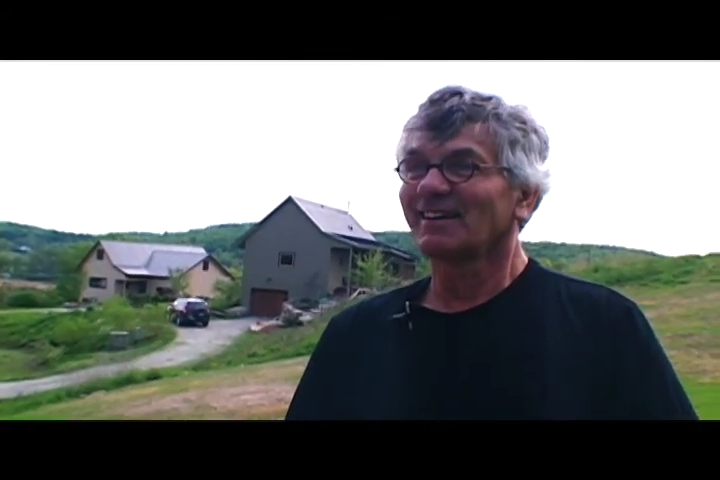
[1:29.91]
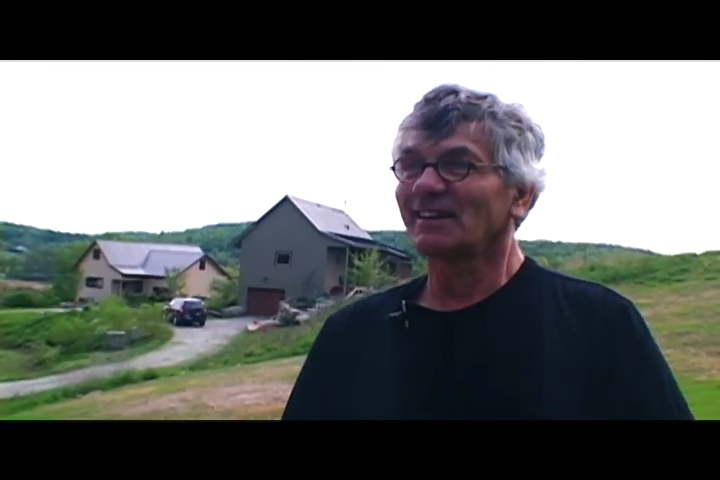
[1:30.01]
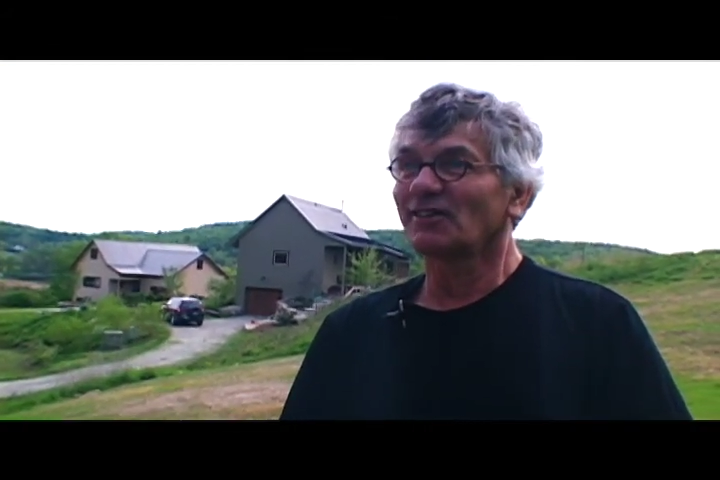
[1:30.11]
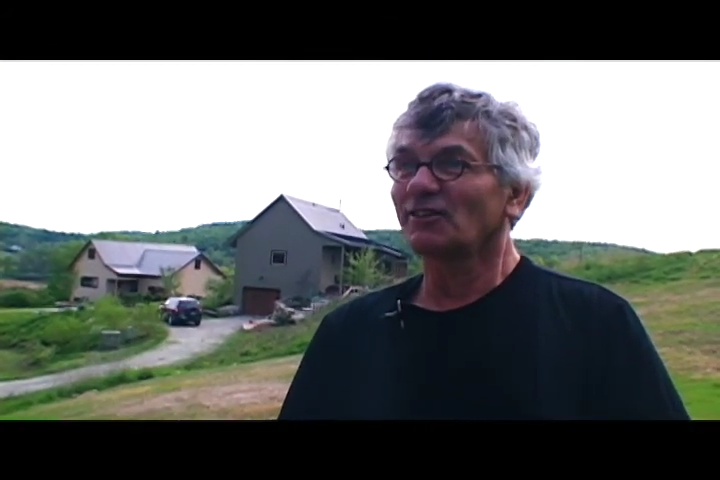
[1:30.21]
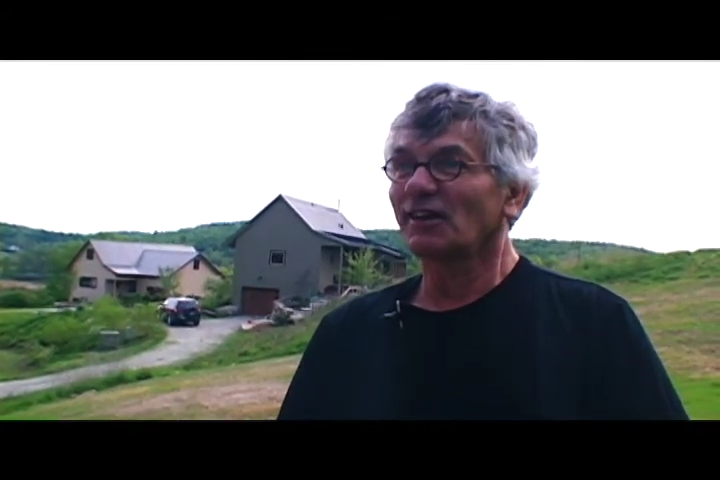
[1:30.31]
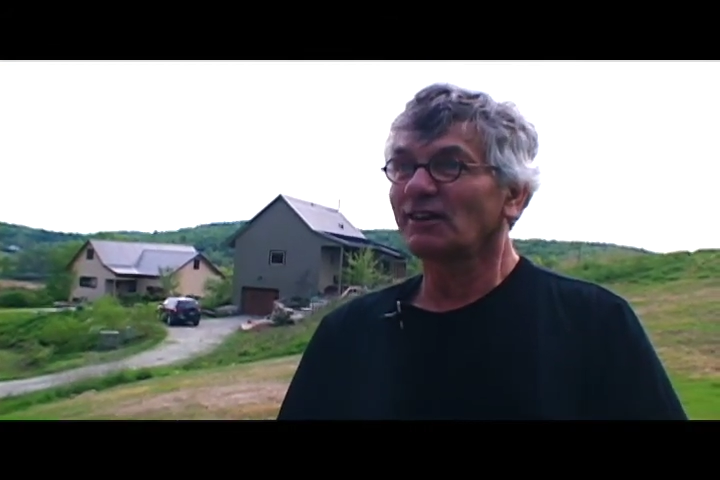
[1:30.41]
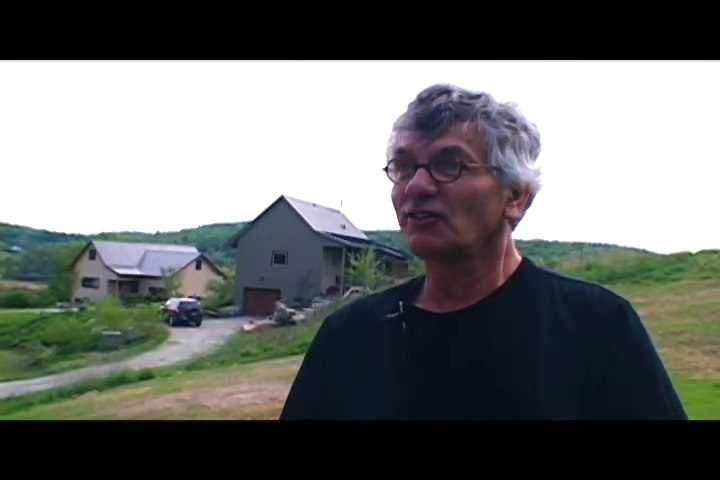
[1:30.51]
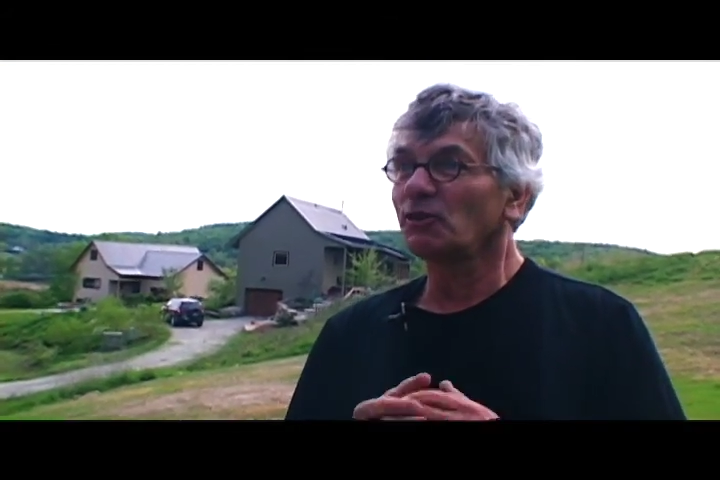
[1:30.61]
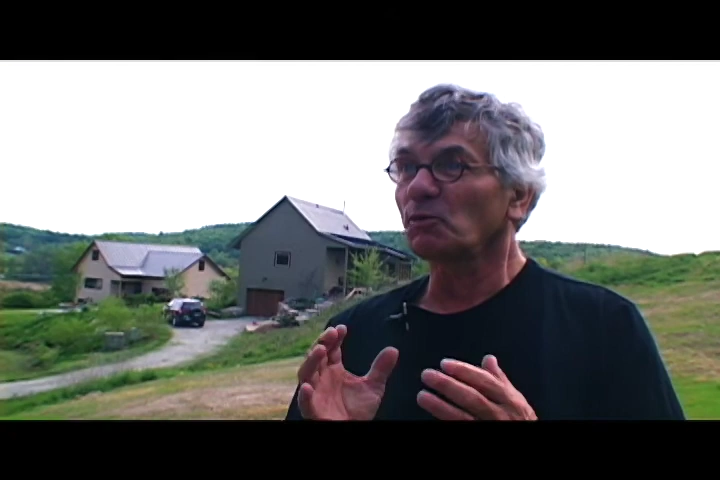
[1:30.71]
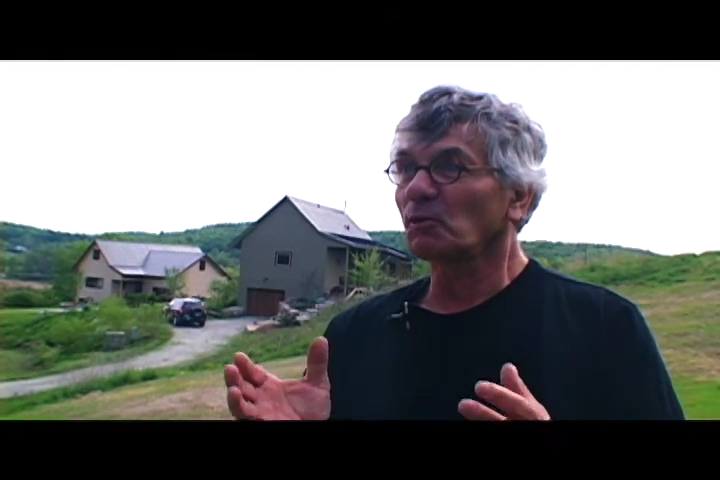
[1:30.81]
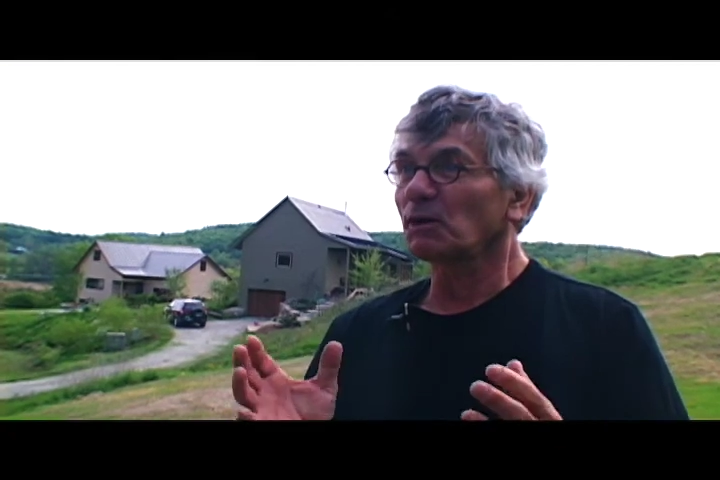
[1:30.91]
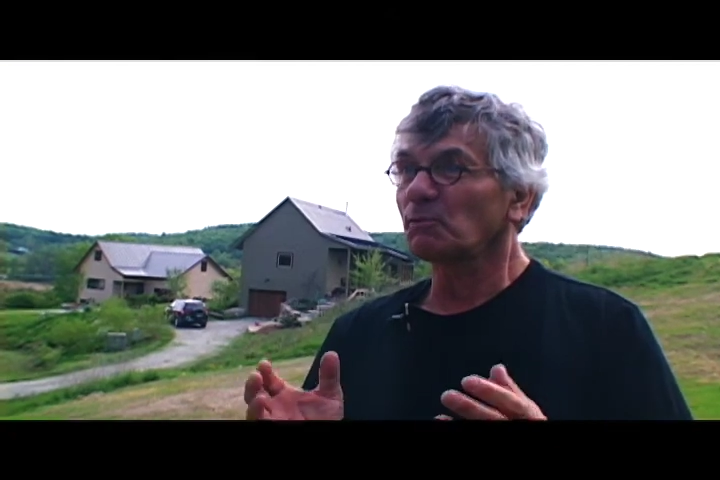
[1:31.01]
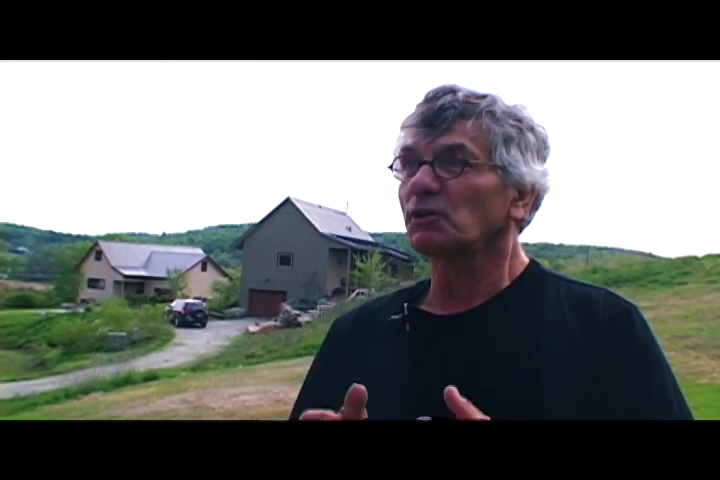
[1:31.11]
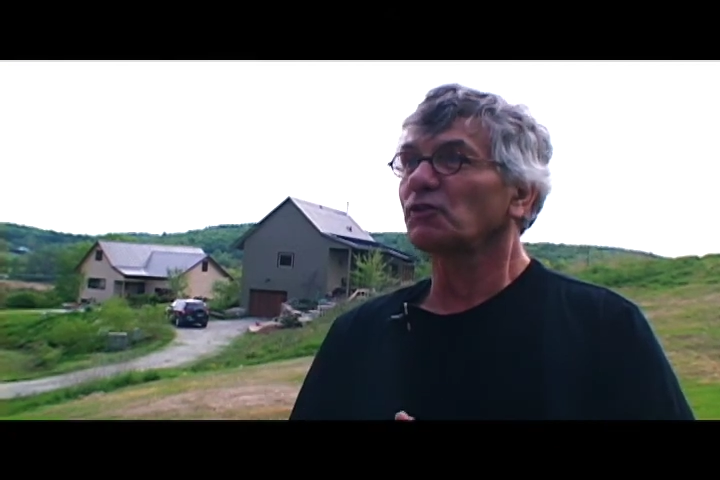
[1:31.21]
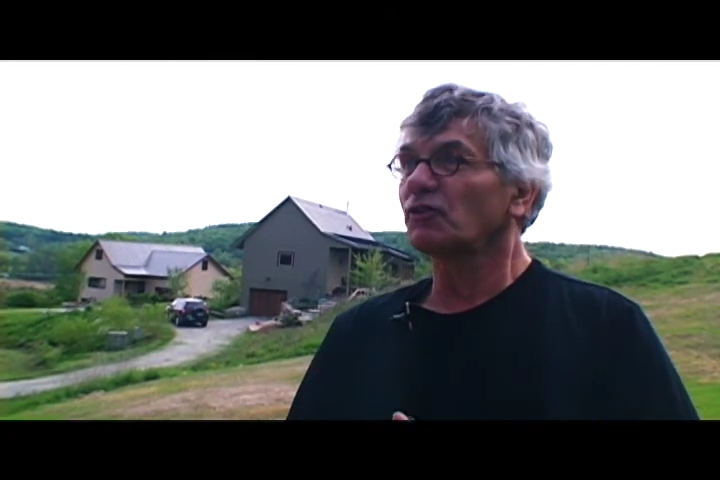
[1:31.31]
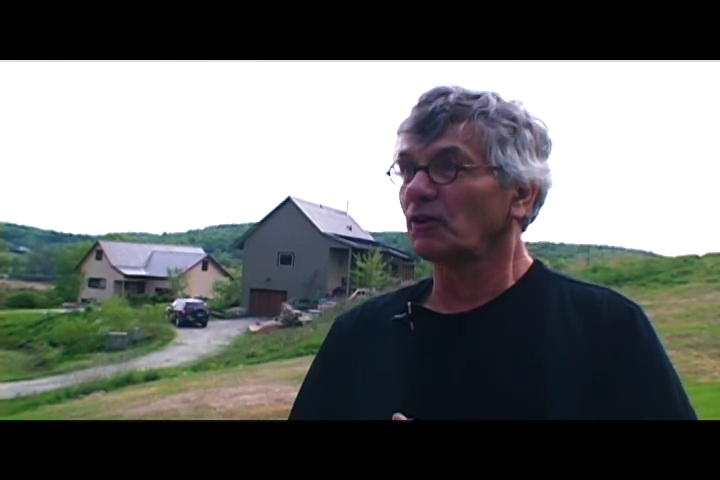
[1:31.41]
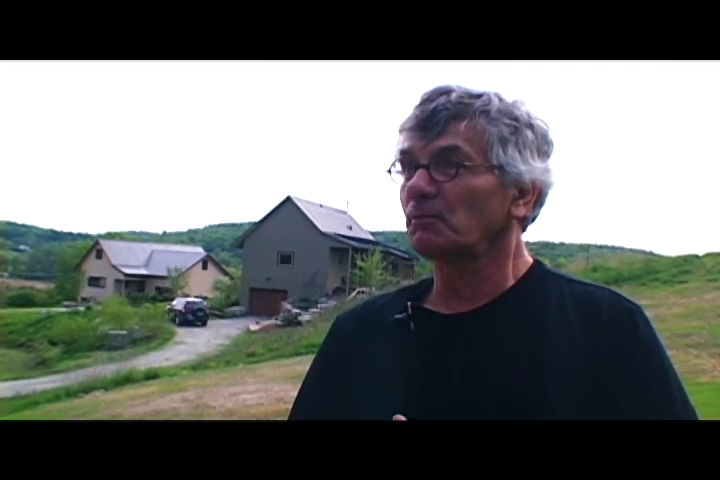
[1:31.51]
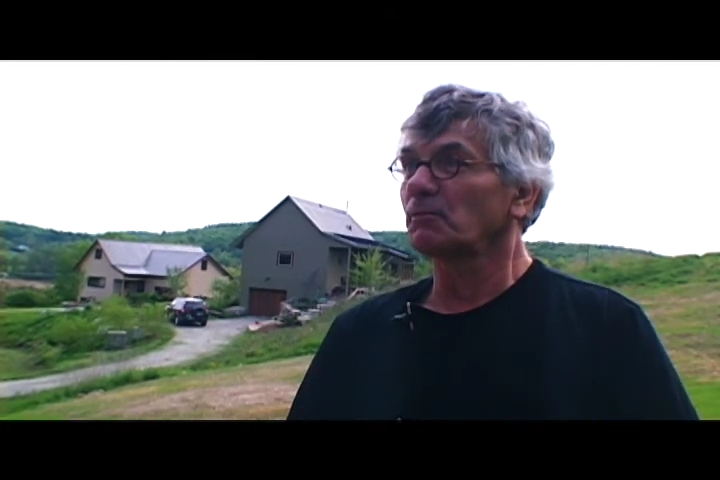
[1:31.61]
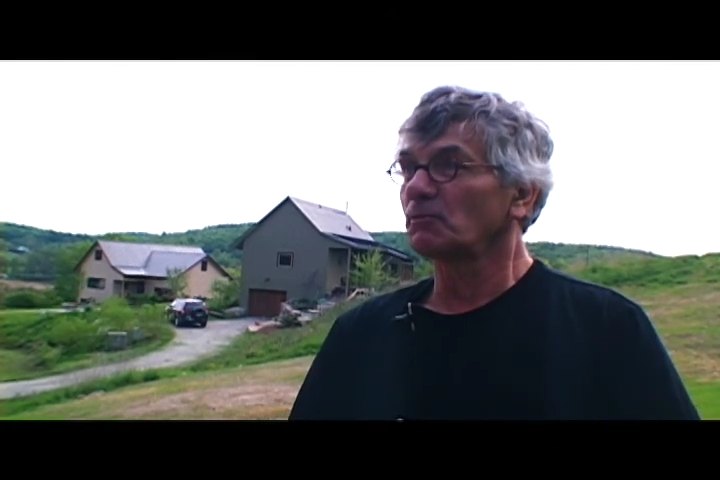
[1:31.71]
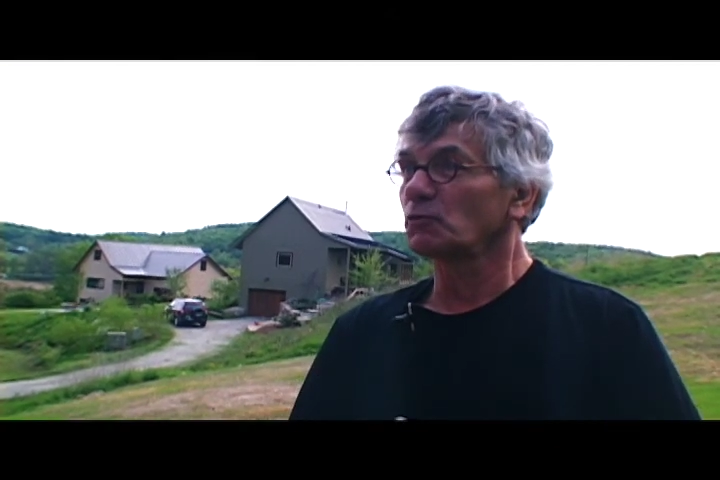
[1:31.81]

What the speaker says: and said, gee, we want to build some